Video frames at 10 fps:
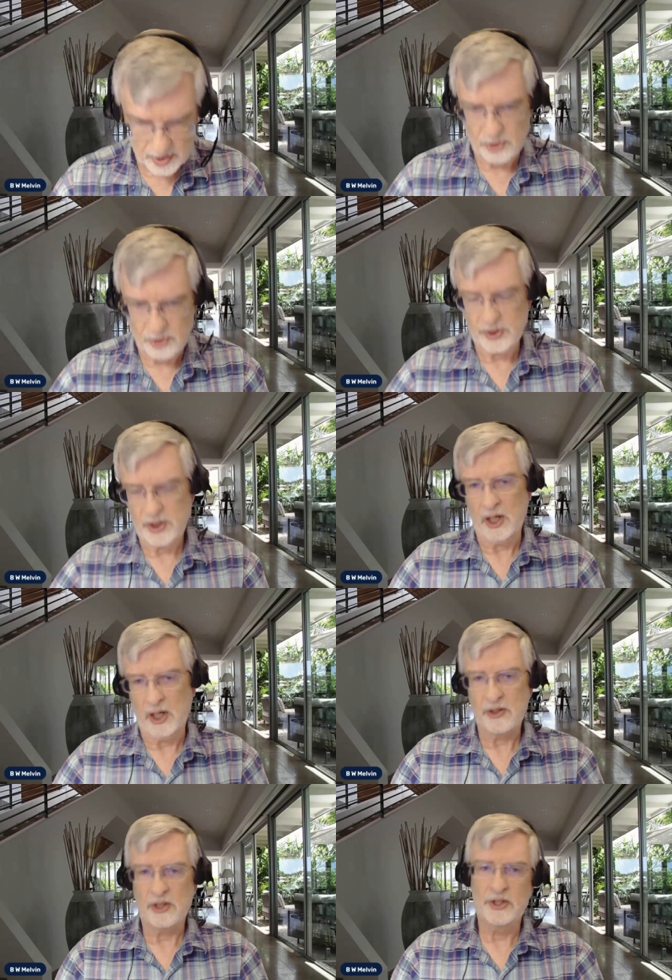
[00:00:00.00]
She wants a
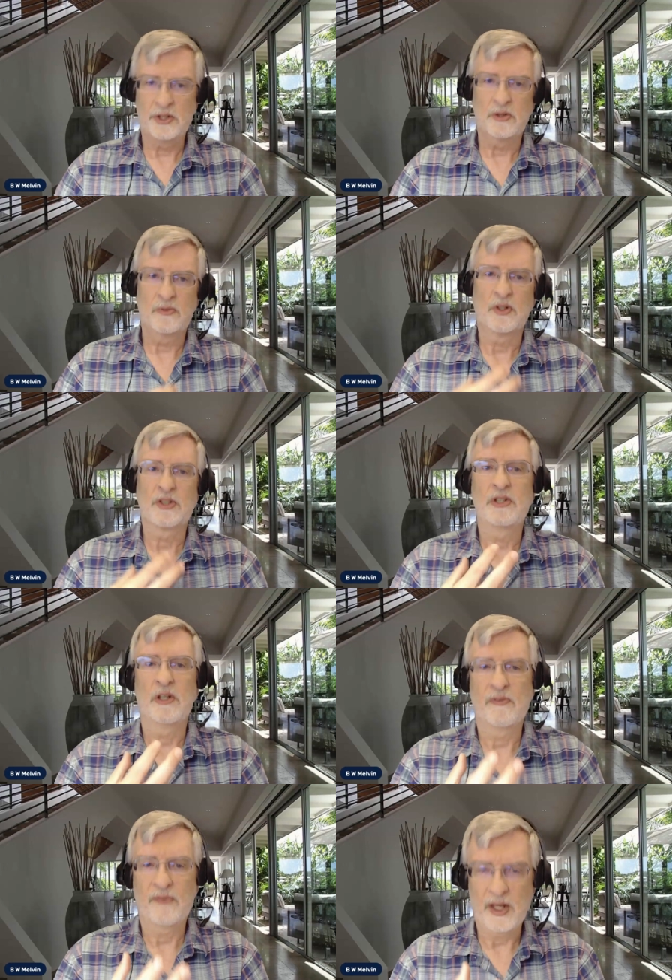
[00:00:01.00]
kinder, gentle version
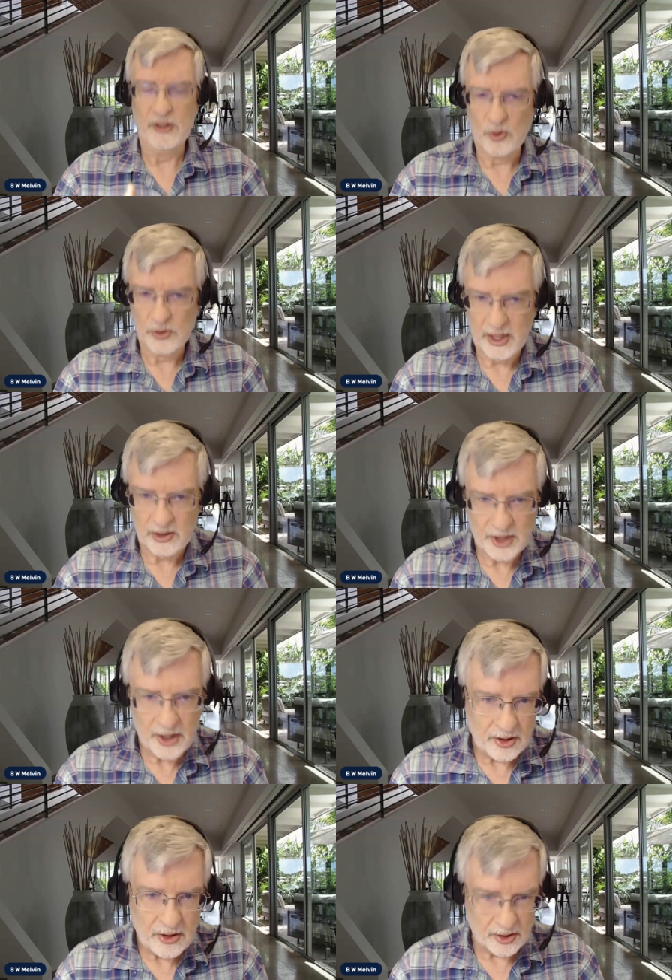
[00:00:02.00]
of
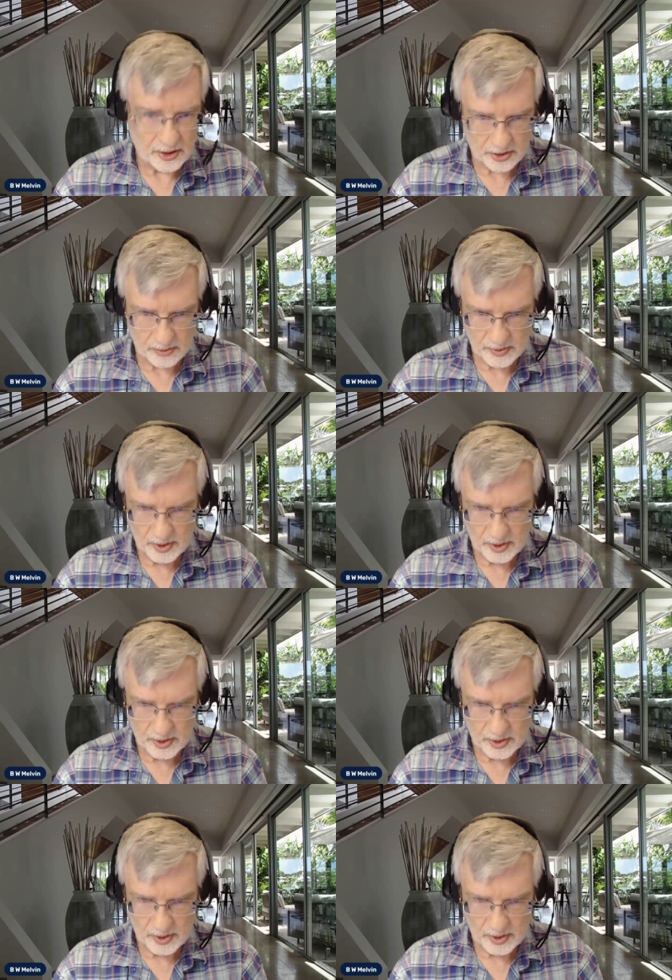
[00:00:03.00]
totalitarianism.